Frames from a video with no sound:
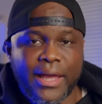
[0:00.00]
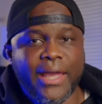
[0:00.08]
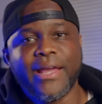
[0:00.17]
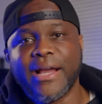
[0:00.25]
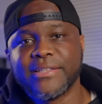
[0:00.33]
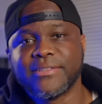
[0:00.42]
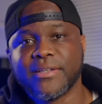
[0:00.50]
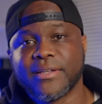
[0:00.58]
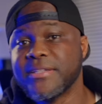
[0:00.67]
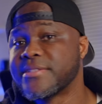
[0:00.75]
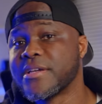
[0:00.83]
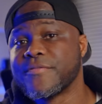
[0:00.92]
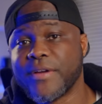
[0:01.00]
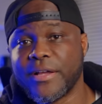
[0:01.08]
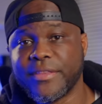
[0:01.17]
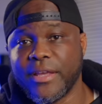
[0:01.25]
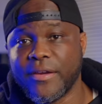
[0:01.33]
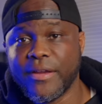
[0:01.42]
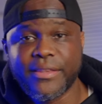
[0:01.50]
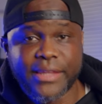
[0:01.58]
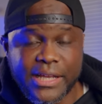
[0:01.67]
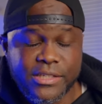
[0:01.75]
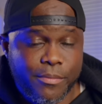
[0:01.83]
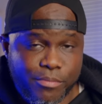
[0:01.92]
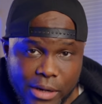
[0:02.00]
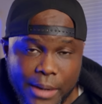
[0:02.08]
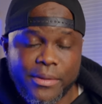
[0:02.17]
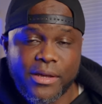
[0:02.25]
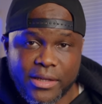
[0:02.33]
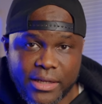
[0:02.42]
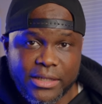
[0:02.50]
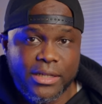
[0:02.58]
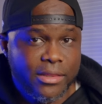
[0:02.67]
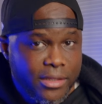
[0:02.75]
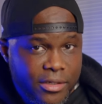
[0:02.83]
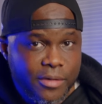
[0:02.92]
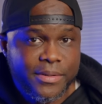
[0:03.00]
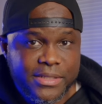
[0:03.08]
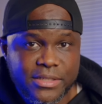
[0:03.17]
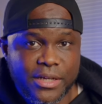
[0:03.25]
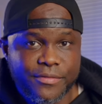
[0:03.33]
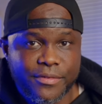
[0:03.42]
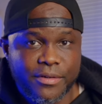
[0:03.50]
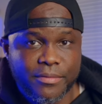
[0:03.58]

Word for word: Hey guys, look, it's tough out there and things are probably gonna get a little bit tougher,